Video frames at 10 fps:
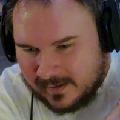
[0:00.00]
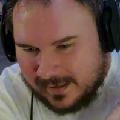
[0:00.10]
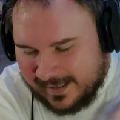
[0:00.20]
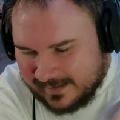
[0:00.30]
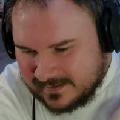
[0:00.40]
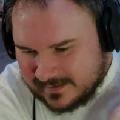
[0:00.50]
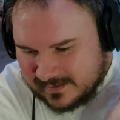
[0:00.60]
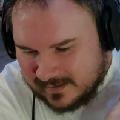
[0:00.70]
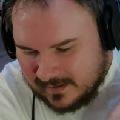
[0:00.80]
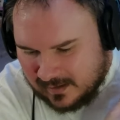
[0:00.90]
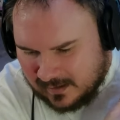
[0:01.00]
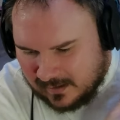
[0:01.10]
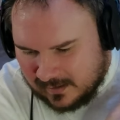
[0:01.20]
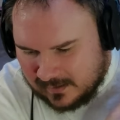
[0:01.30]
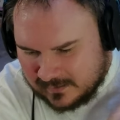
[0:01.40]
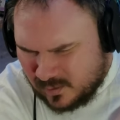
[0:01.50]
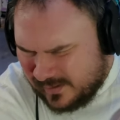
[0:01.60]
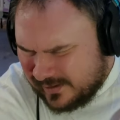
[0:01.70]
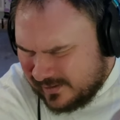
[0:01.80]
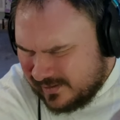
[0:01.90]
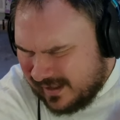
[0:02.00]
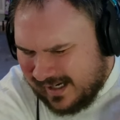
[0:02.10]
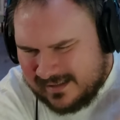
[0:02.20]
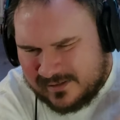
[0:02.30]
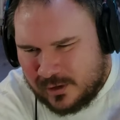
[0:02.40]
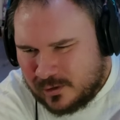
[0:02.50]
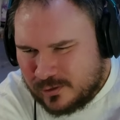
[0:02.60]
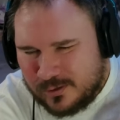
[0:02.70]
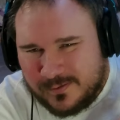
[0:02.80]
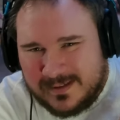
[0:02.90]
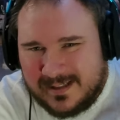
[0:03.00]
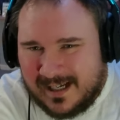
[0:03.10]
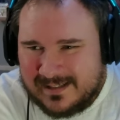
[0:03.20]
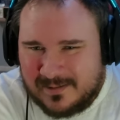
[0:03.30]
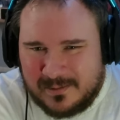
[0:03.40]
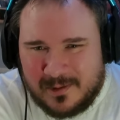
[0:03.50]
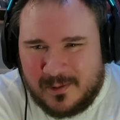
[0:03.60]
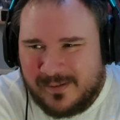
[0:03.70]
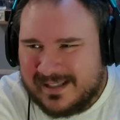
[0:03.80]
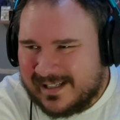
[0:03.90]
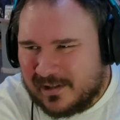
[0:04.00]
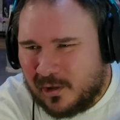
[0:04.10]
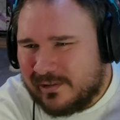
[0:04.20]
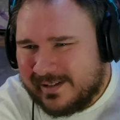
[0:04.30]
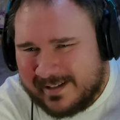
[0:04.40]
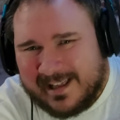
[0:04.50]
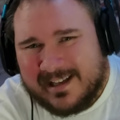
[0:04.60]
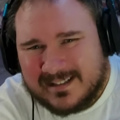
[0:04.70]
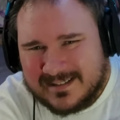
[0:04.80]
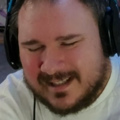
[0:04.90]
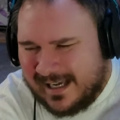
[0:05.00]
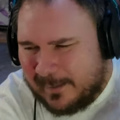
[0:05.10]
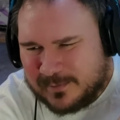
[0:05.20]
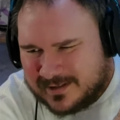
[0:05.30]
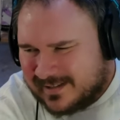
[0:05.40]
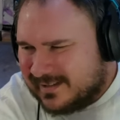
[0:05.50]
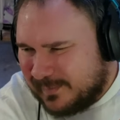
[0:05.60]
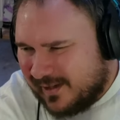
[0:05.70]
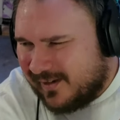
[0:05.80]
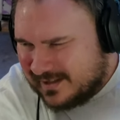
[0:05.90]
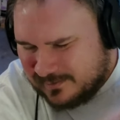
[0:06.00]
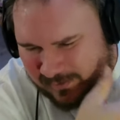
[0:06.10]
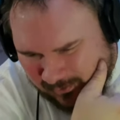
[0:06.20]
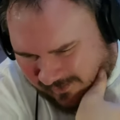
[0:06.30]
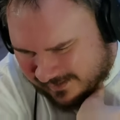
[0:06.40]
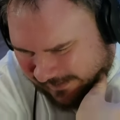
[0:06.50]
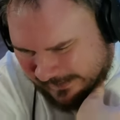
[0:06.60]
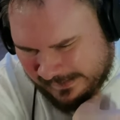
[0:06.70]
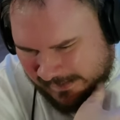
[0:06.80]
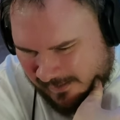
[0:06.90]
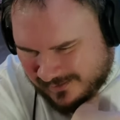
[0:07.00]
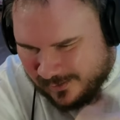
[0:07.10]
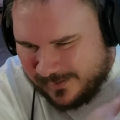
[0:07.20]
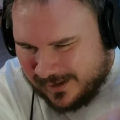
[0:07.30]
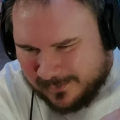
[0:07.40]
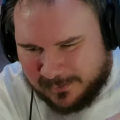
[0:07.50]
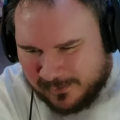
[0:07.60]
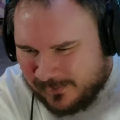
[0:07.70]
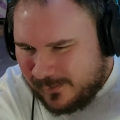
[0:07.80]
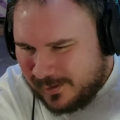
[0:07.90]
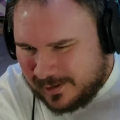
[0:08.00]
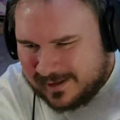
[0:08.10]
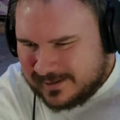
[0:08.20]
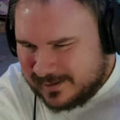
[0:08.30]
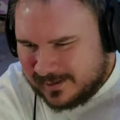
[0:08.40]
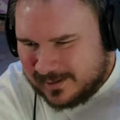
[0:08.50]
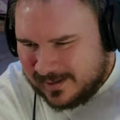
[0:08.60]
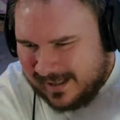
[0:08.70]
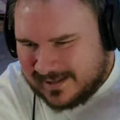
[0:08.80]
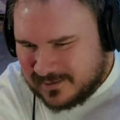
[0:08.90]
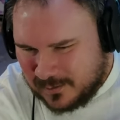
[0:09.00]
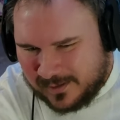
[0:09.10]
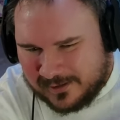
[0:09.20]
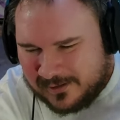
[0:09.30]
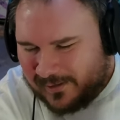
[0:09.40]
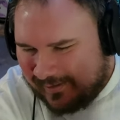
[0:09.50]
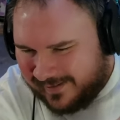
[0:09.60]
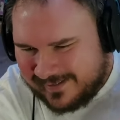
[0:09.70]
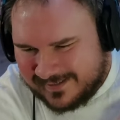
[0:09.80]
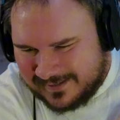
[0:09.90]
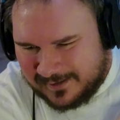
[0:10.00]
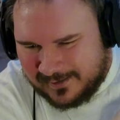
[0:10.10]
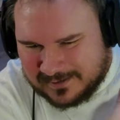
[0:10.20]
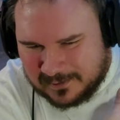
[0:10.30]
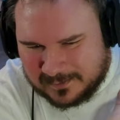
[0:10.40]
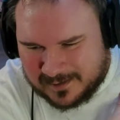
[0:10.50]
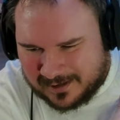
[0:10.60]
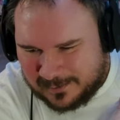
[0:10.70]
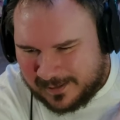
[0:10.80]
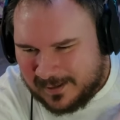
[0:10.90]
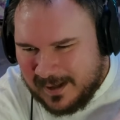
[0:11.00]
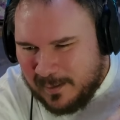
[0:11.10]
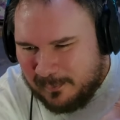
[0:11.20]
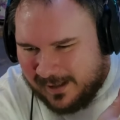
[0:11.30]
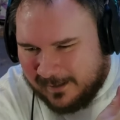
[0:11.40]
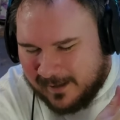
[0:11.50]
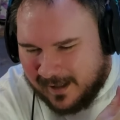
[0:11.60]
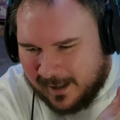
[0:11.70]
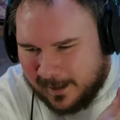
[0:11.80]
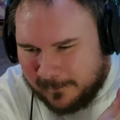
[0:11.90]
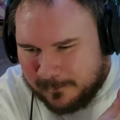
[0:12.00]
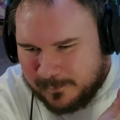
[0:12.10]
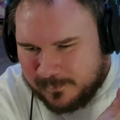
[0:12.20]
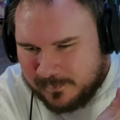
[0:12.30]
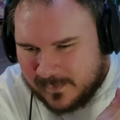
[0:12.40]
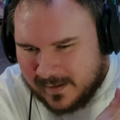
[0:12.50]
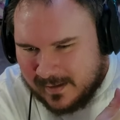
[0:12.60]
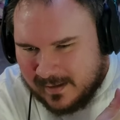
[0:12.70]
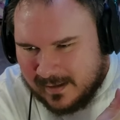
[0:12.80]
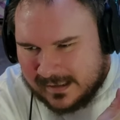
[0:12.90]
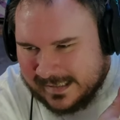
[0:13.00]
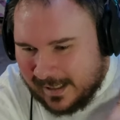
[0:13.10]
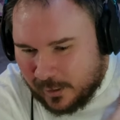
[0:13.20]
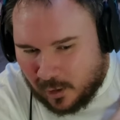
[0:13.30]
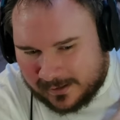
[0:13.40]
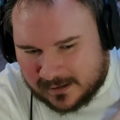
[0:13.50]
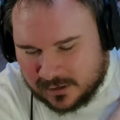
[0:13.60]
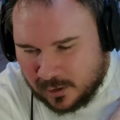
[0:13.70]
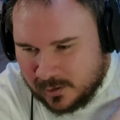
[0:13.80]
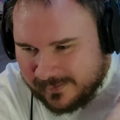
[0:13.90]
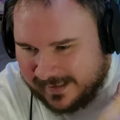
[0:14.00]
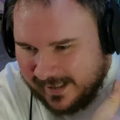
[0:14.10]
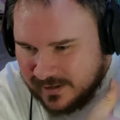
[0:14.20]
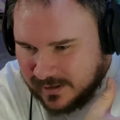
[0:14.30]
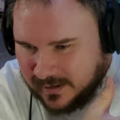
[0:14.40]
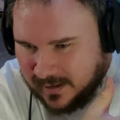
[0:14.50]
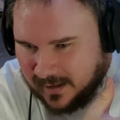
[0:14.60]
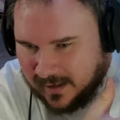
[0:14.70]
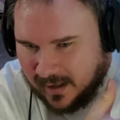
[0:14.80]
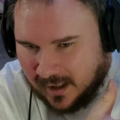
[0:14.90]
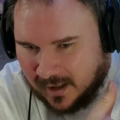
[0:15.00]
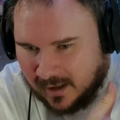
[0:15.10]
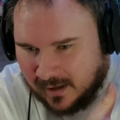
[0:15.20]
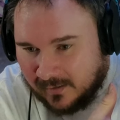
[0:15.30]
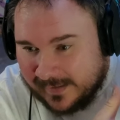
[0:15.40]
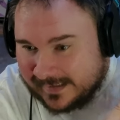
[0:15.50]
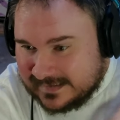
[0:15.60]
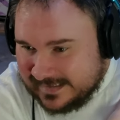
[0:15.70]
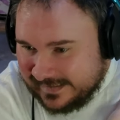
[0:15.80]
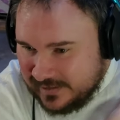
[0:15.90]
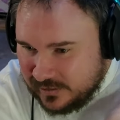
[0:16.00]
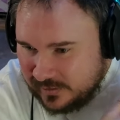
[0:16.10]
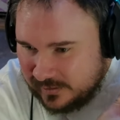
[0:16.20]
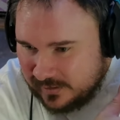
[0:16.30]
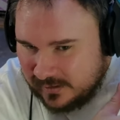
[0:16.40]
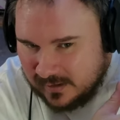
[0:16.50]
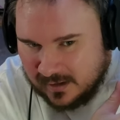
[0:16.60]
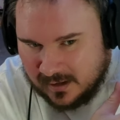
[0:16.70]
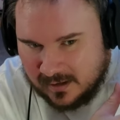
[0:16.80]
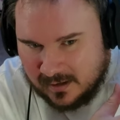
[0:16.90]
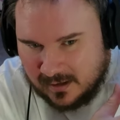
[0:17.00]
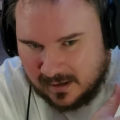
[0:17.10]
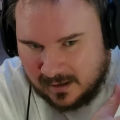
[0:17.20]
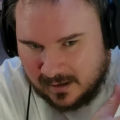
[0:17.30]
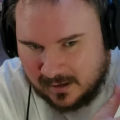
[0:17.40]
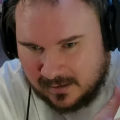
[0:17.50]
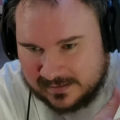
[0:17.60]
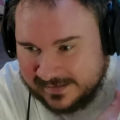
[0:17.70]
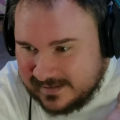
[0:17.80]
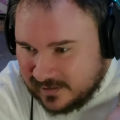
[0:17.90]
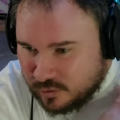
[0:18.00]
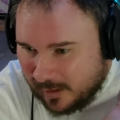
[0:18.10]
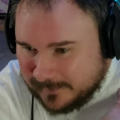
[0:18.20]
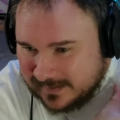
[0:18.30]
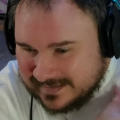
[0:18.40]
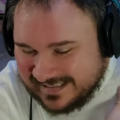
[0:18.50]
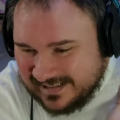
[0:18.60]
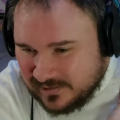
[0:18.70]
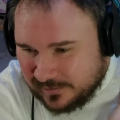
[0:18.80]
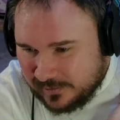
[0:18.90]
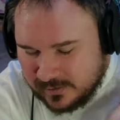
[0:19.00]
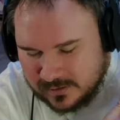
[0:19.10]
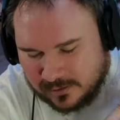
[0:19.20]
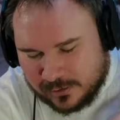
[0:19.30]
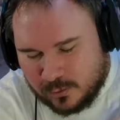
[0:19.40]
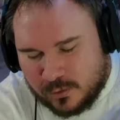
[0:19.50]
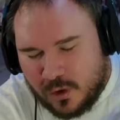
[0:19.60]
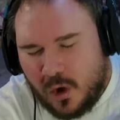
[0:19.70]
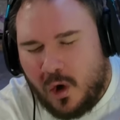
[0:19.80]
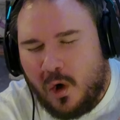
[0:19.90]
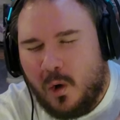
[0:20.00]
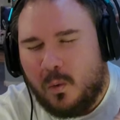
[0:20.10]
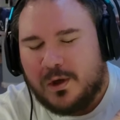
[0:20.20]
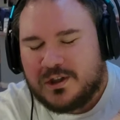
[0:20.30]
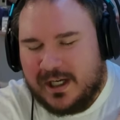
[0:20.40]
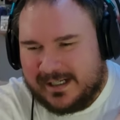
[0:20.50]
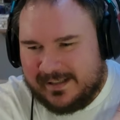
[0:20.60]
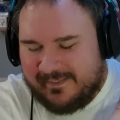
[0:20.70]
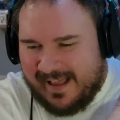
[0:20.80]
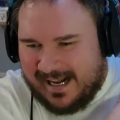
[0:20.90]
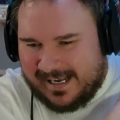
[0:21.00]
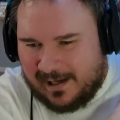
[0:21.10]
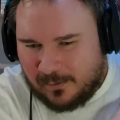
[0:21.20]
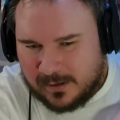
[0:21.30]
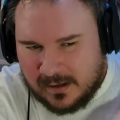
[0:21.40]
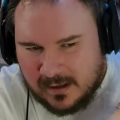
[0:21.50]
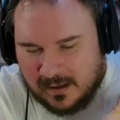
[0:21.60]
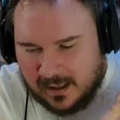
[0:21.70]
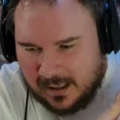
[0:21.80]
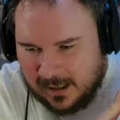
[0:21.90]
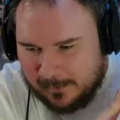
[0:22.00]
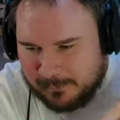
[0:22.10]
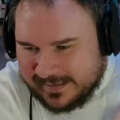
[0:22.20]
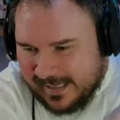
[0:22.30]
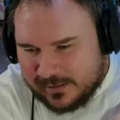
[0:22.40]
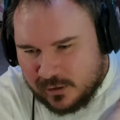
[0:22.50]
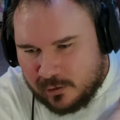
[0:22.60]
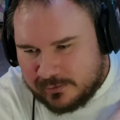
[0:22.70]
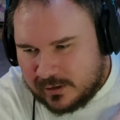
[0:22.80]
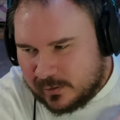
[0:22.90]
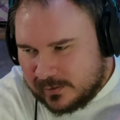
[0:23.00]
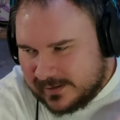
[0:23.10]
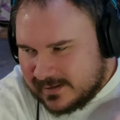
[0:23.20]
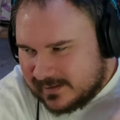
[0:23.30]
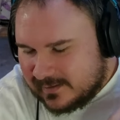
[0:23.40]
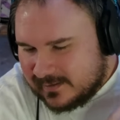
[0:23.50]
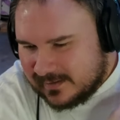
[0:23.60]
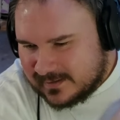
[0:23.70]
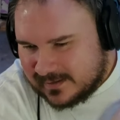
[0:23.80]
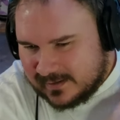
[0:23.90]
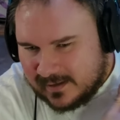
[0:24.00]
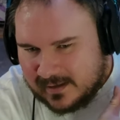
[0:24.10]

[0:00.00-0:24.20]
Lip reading: X, Twitter. Truthfully, I don't know if I like calling it X. I'm just gonna be honest with you right there. So if you hear me refer to as Twitter, then that's what I'm talking about. But no, I got the notification, like a teaser. Lisa dropped a teaser, so we're checking that out. But yeah, you know what to do. Listen,